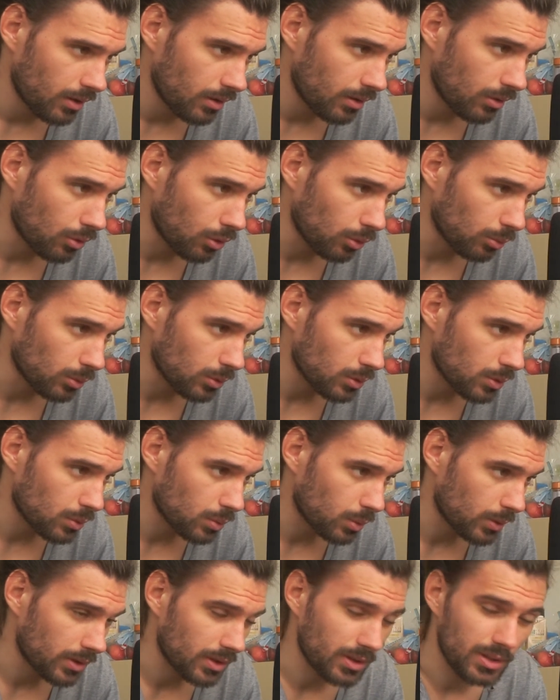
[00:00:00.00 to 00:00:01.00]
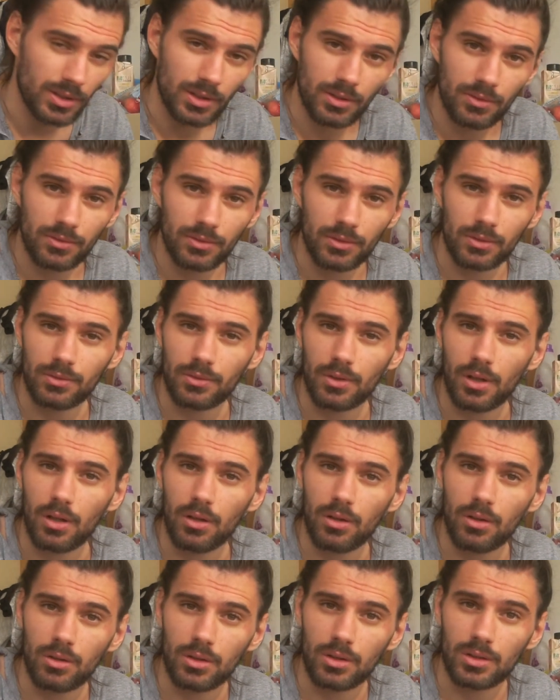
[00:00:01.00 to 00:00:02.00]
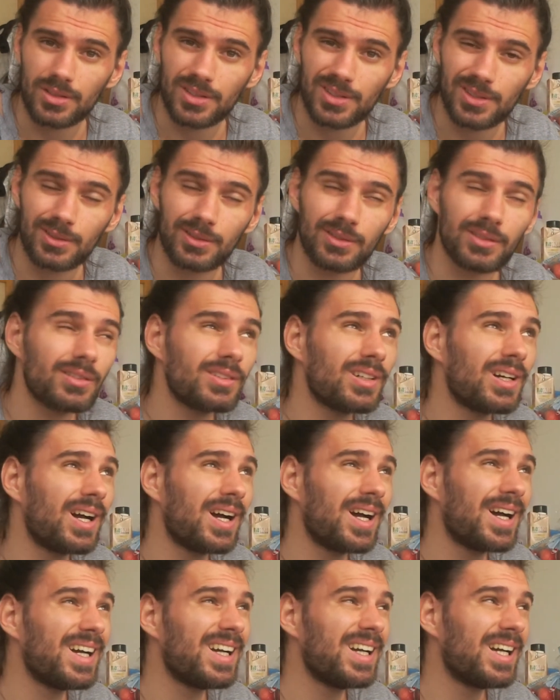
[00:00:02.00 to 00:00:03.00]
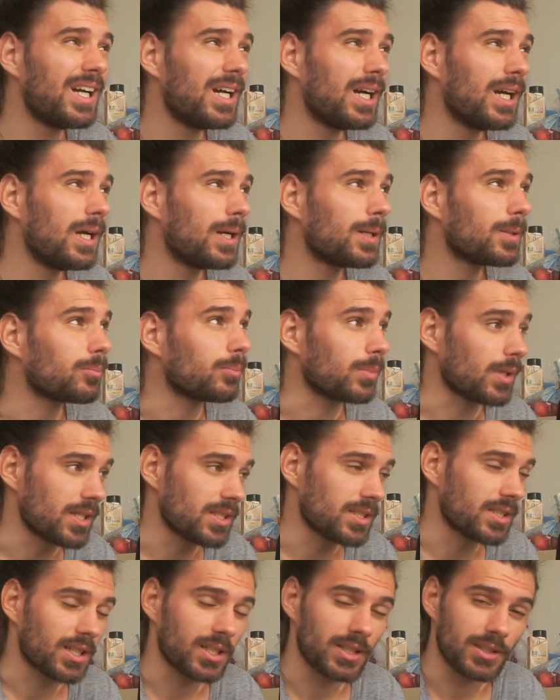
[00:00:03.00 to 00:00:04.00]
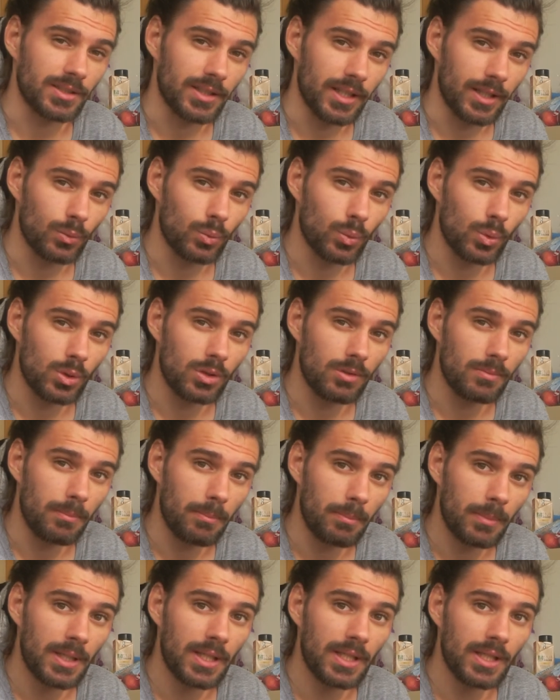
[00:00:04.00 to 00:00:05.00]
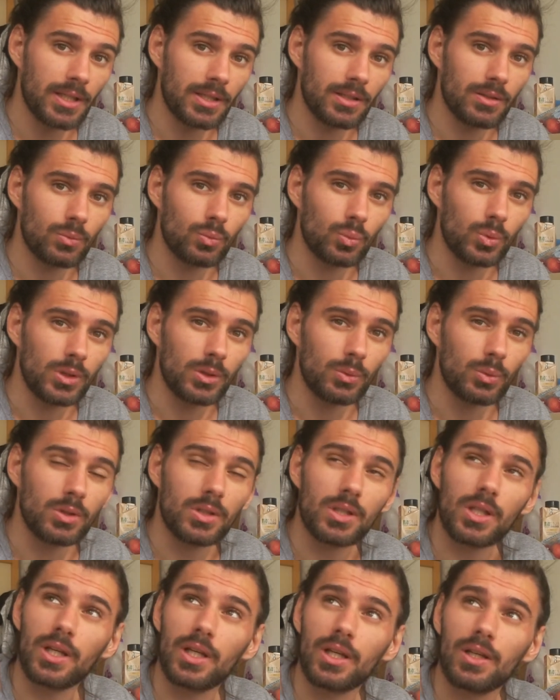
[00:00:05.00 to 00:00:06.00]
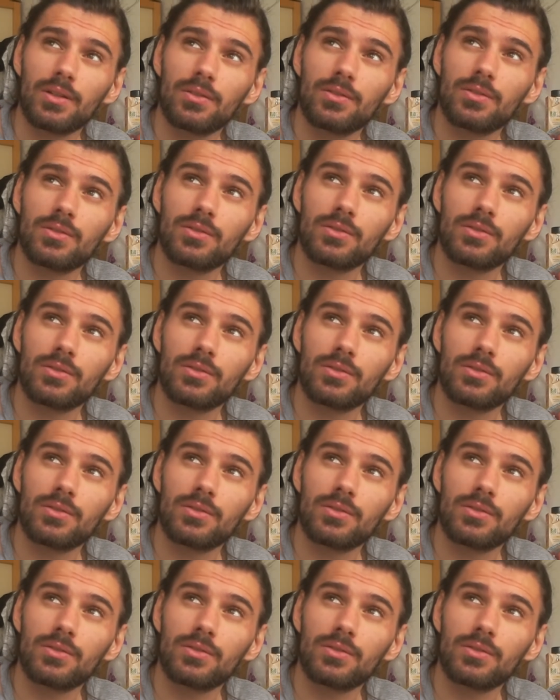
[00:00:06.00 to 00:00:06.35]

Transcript: almost 20th of August. So basically, that would mean we would have